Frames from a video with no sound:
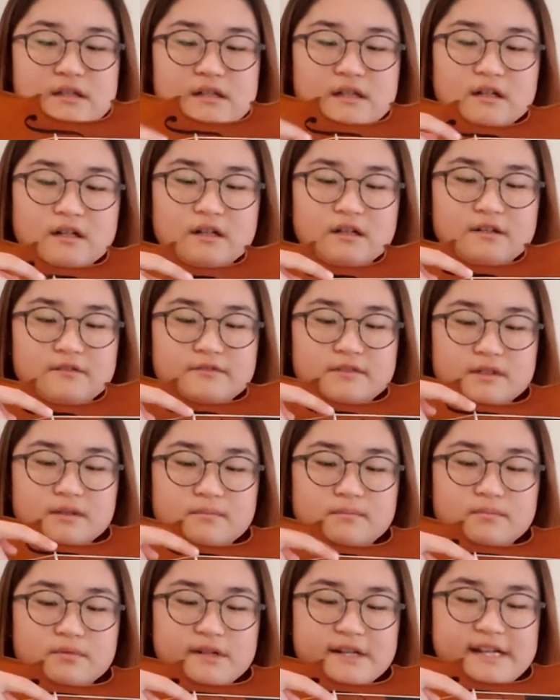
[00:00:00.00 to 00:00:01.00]
of
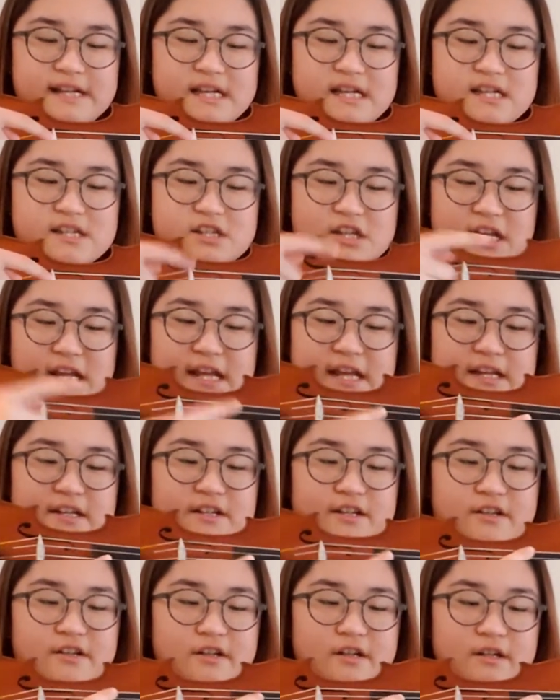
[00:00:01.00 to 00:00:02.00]
your bridge and
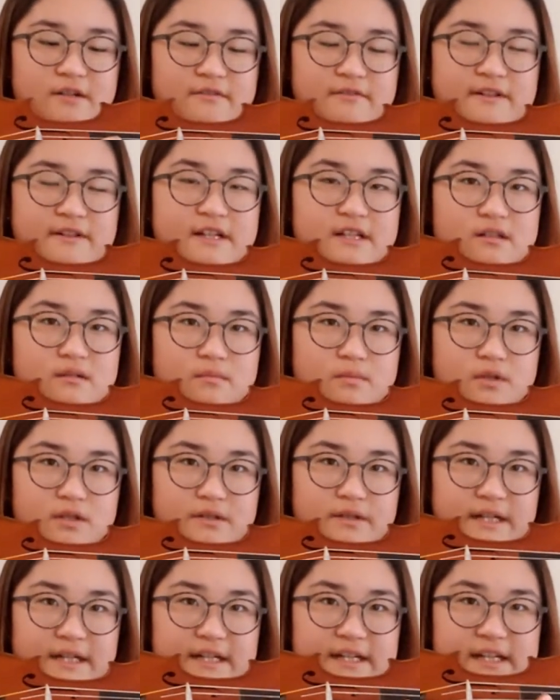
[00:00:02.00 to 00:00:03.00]
your fingerboard
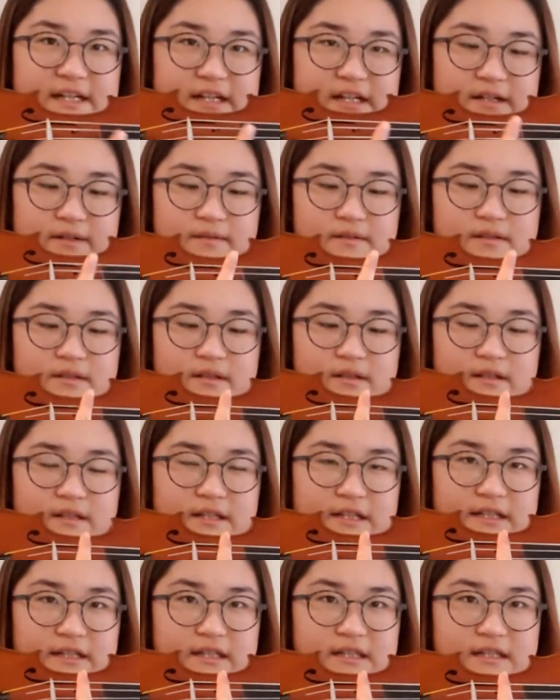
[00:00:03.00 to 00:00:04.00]
right here,
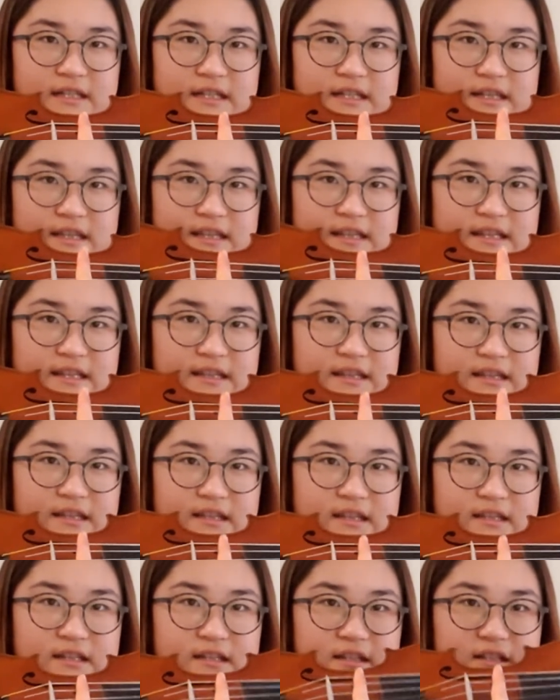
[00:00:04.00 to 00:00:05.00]
like in
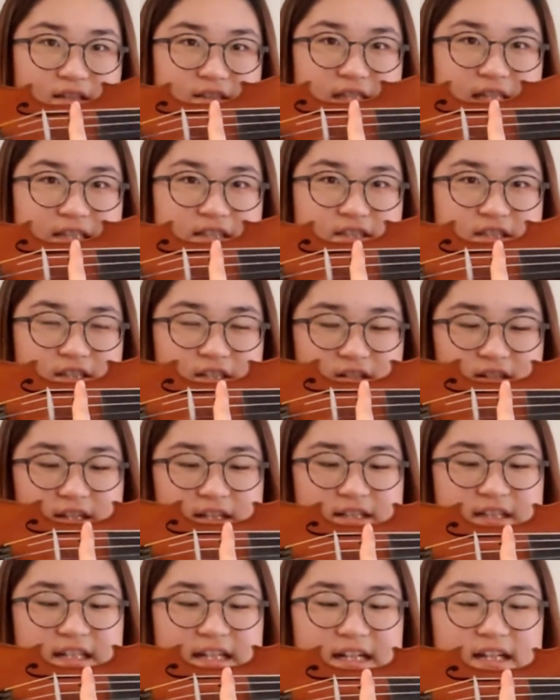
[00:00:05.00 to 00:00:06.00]
the center,
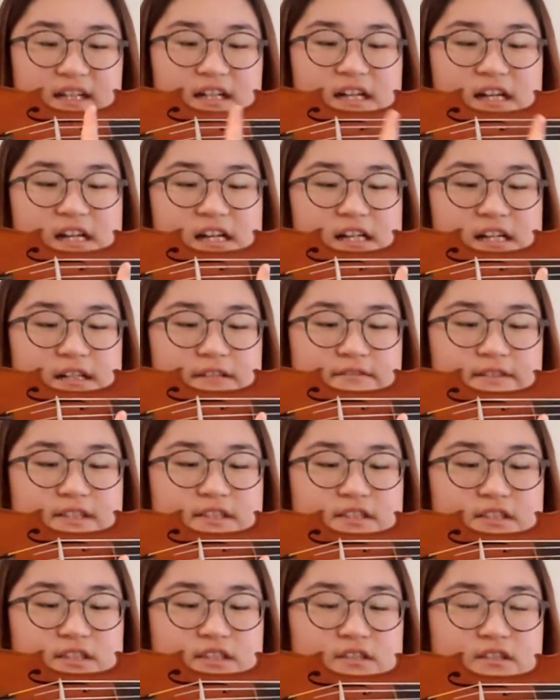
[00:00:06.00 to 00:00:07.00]
like that. If it's
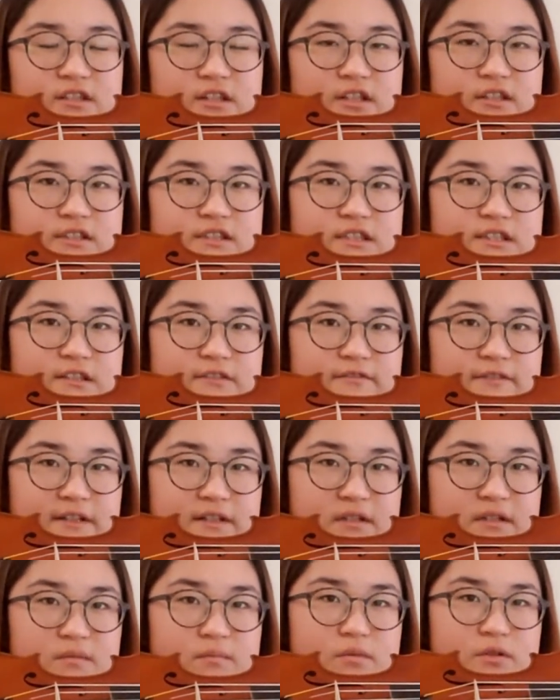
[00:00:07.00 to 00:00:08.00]
too close to the
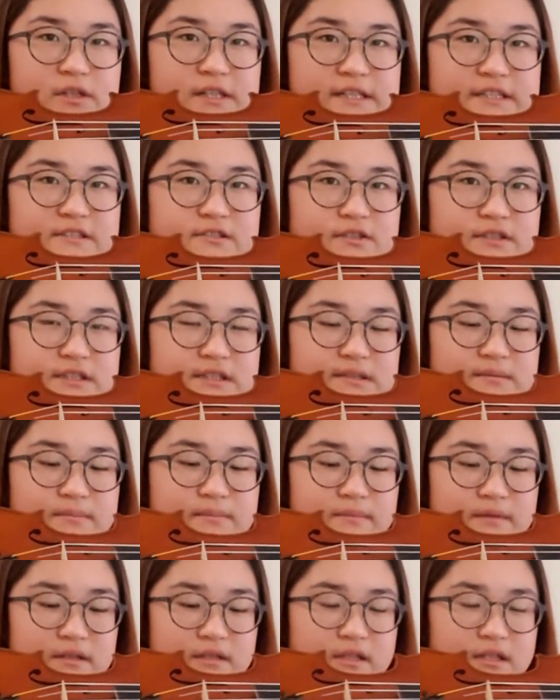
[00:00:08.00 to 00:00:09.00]
fingerboard,
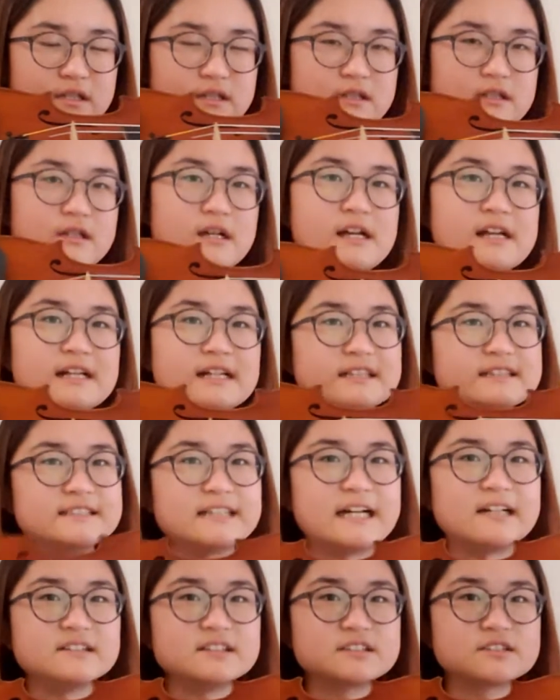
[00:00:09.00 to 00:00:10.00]
the
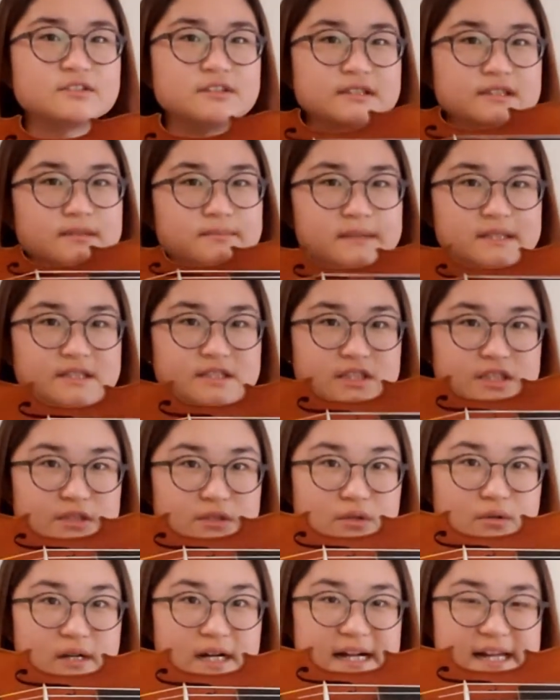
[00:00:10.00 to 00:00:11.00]
sound is going to be too
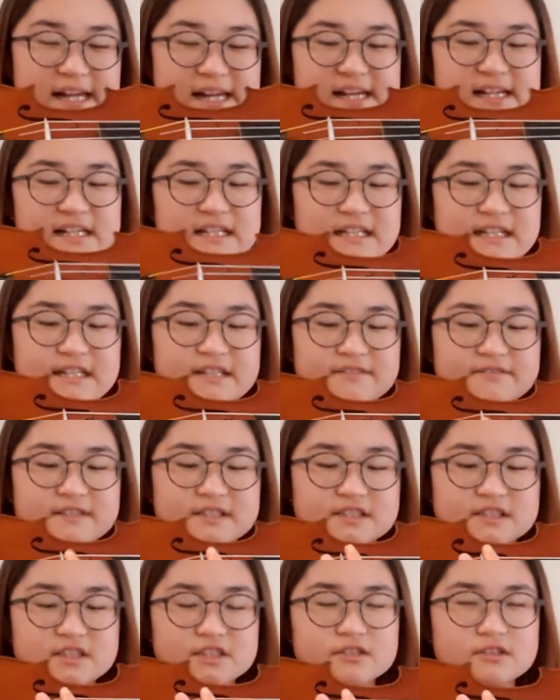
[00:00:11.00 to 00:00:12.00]
quiet, and if
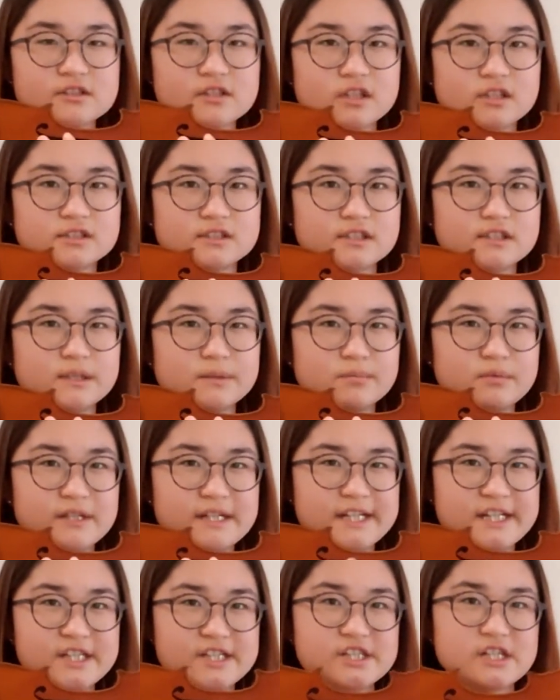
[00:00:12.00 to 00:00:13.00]
it's too close to the
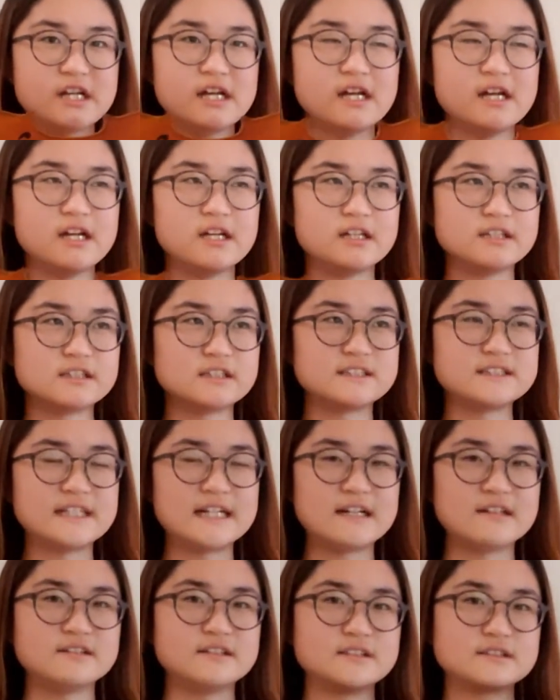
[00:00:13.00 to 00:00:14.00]
bridge, the
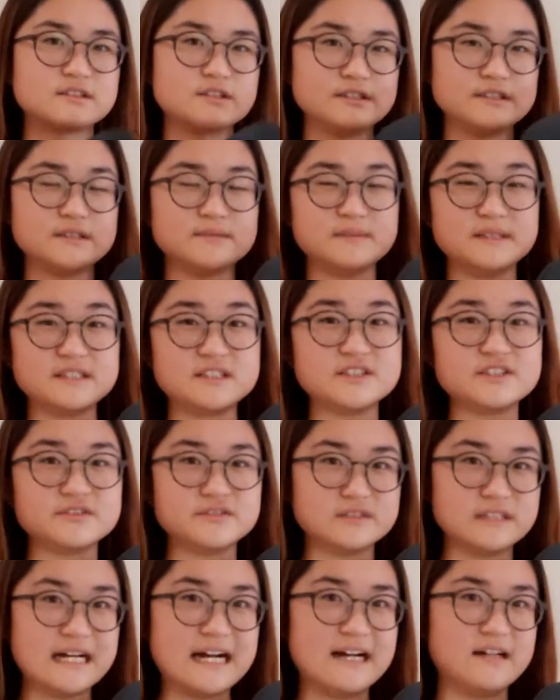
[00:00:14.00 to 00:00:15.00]
sound is going to be too
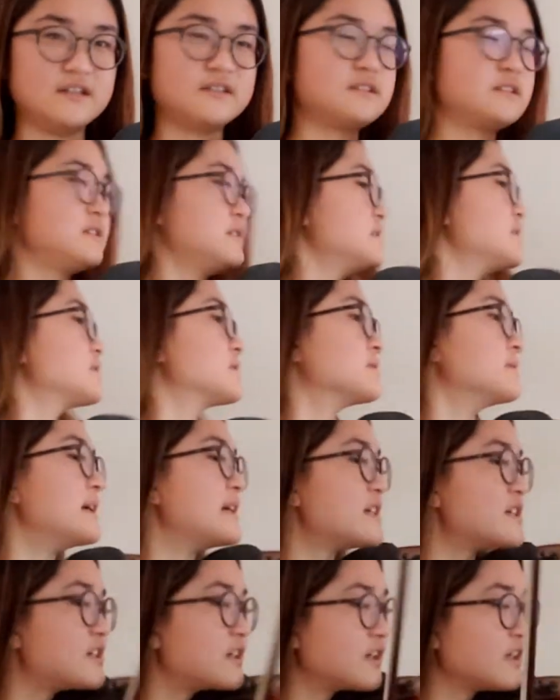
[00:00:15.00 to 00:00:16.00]
loud. So
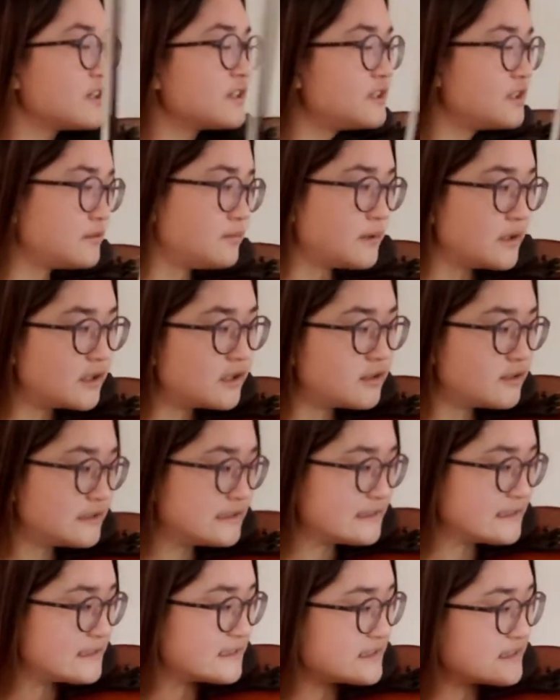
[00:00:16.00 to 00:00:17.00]
make sure your bow is
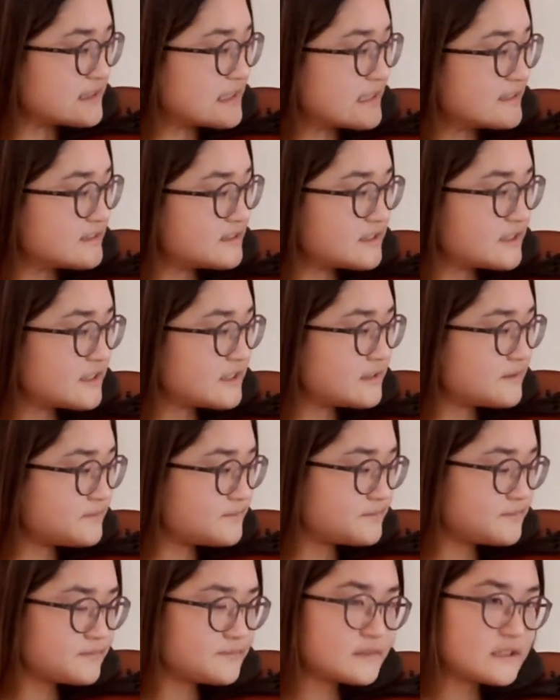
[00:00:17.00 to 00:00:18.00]
in the center
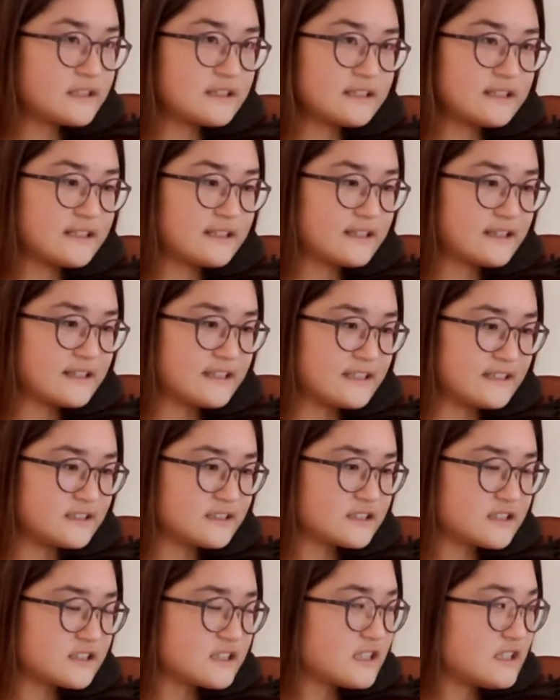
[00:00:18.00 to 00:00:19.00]
like
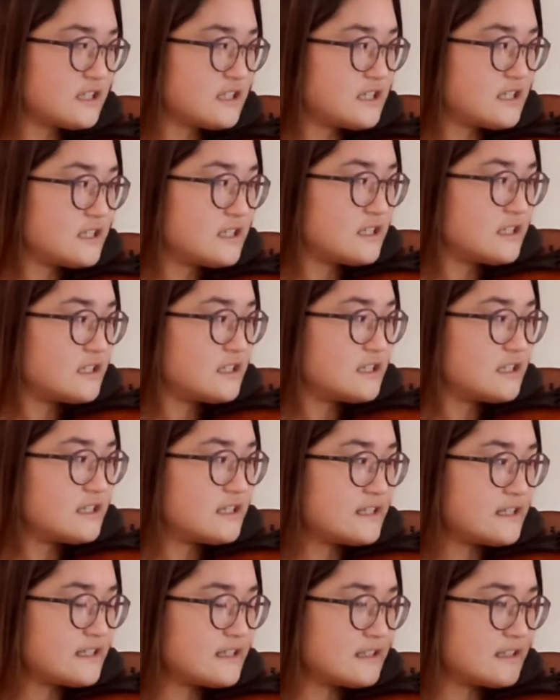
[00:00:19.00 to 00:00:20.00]
this.
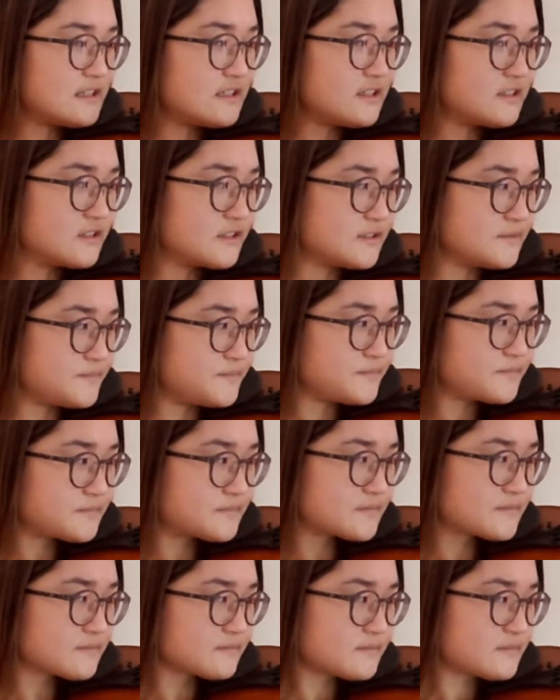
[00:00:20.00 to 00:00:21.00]
And your
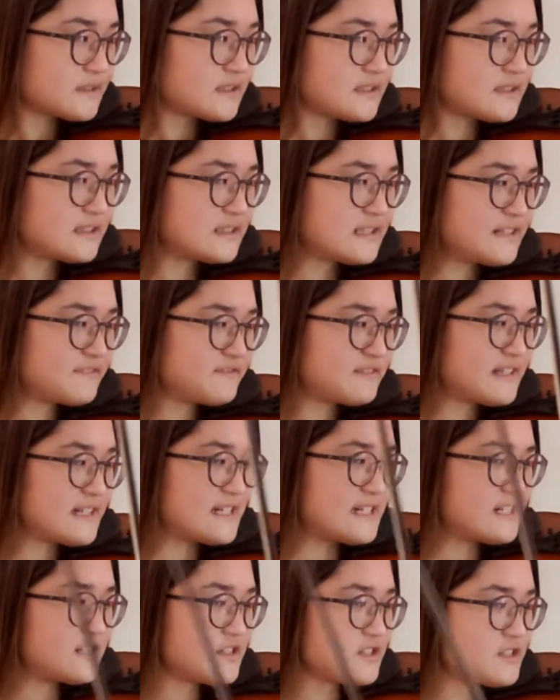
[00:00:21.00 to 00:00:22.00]
left
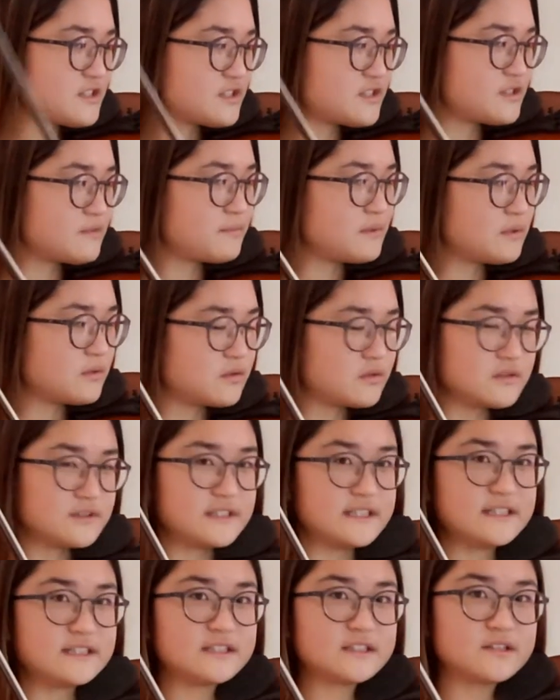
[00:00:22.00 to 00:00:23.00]
hand should be
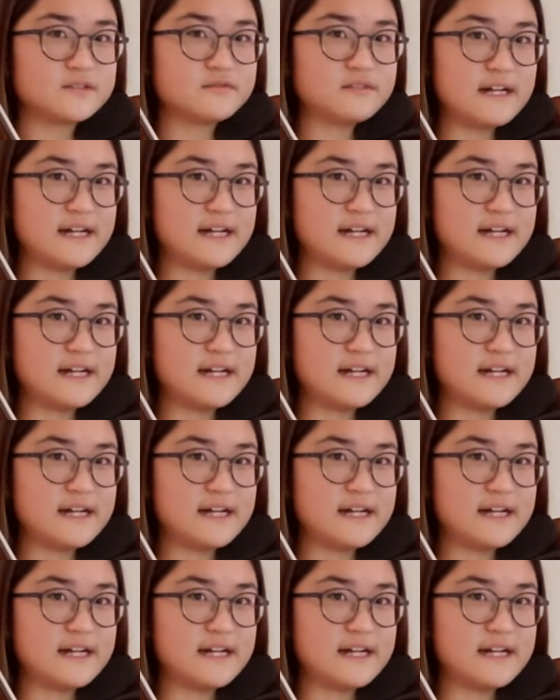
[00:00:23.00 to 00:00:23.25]
holding the